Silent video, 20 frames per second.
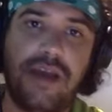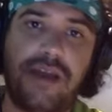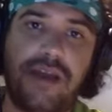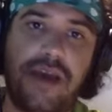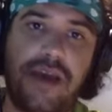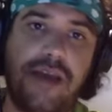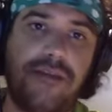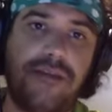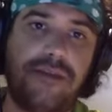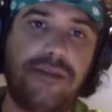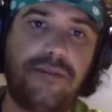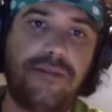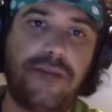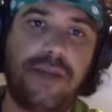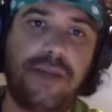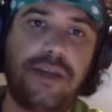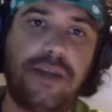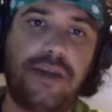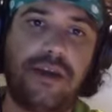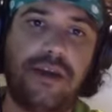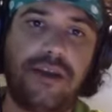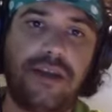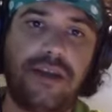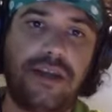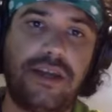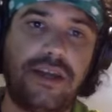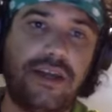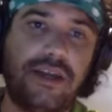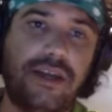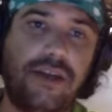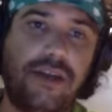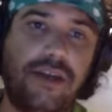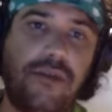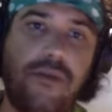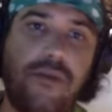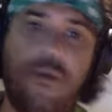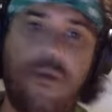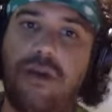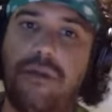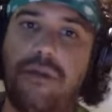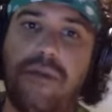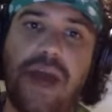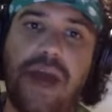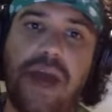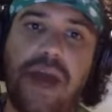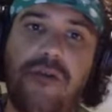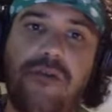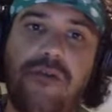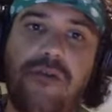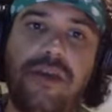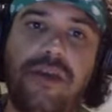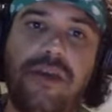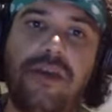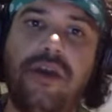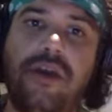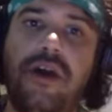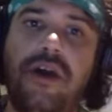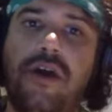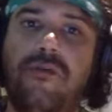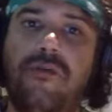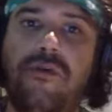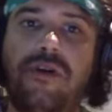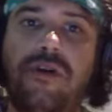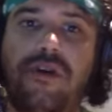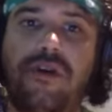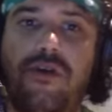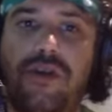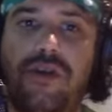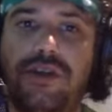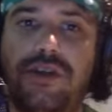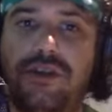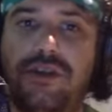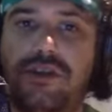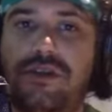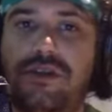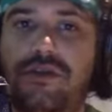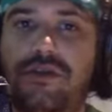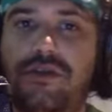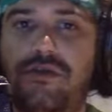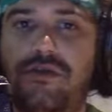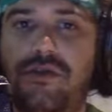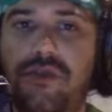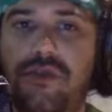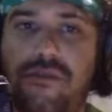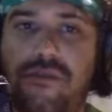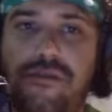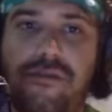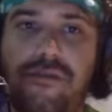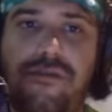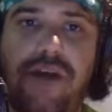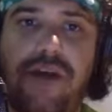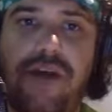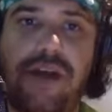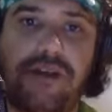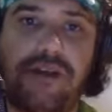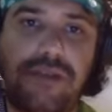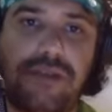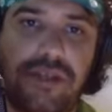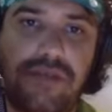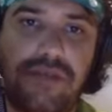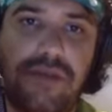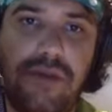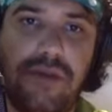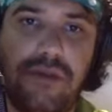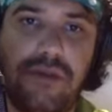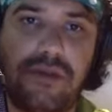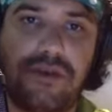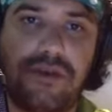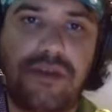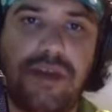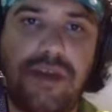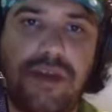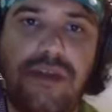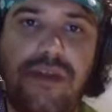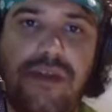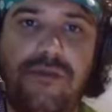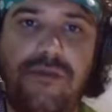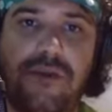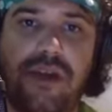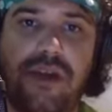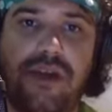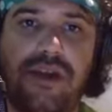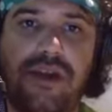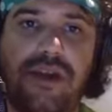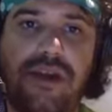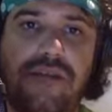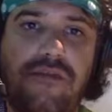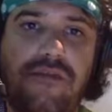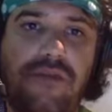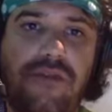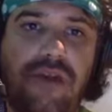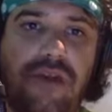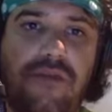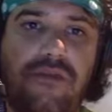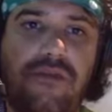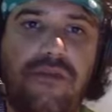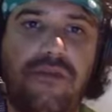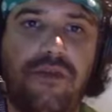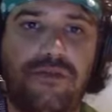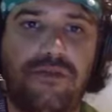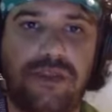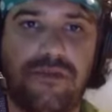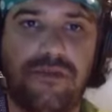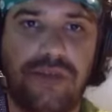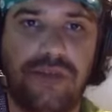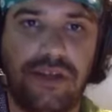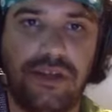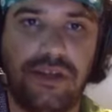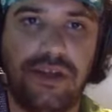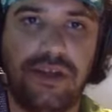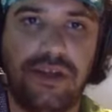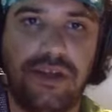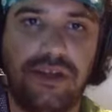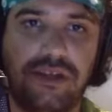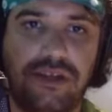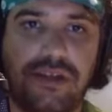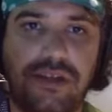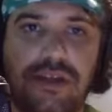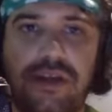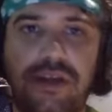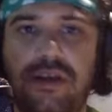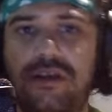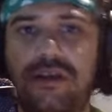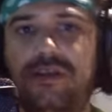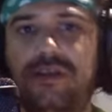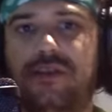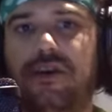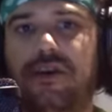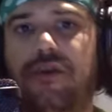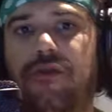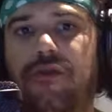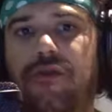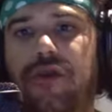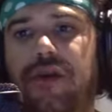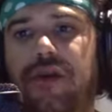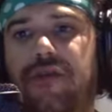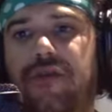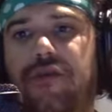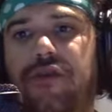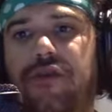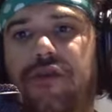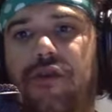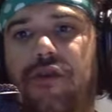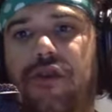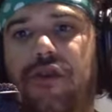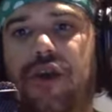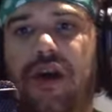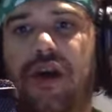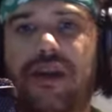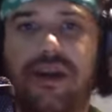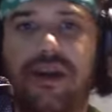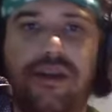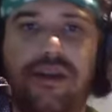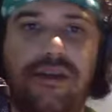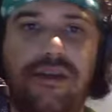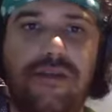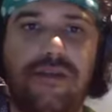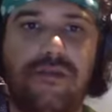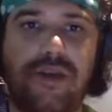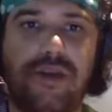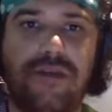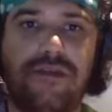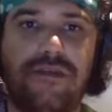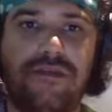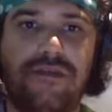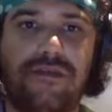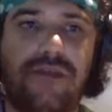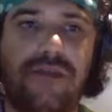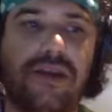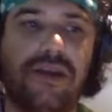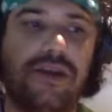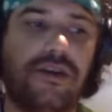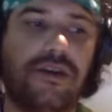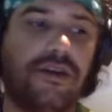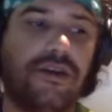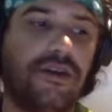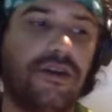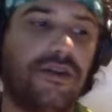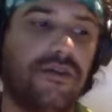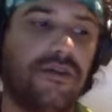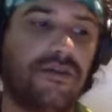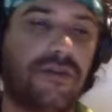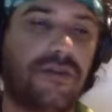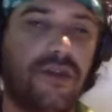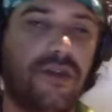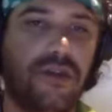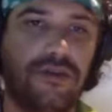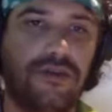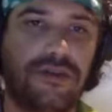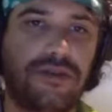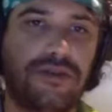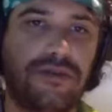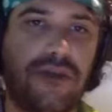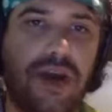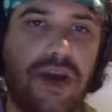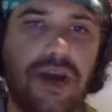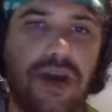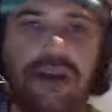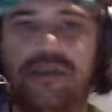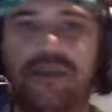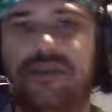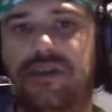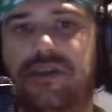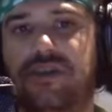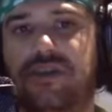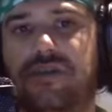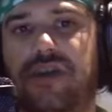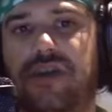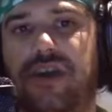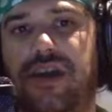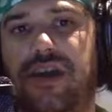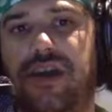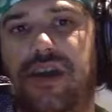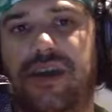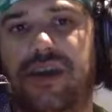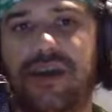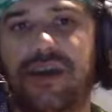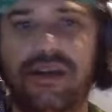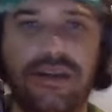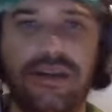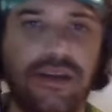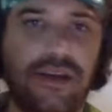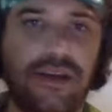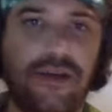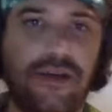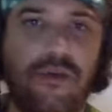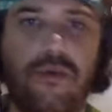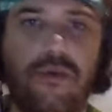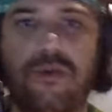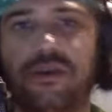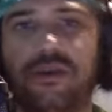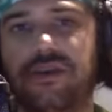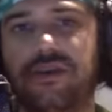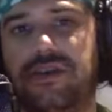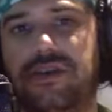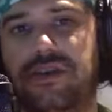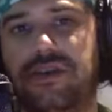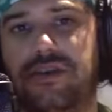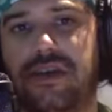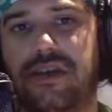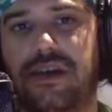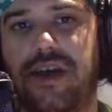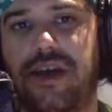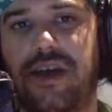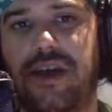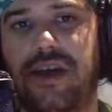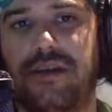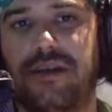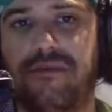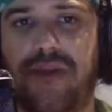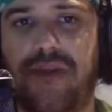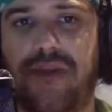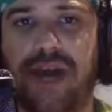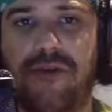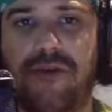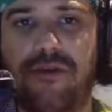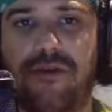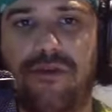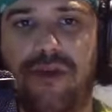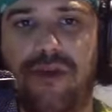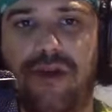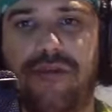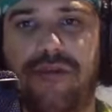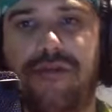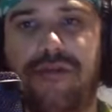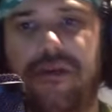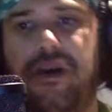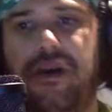that depending on healing or empowering, were going to look for fire team members, and they were going to give them those abilities. So if you're not in the rift, but you're close by, you're still going to get healing, or you're still going to get empowered buff.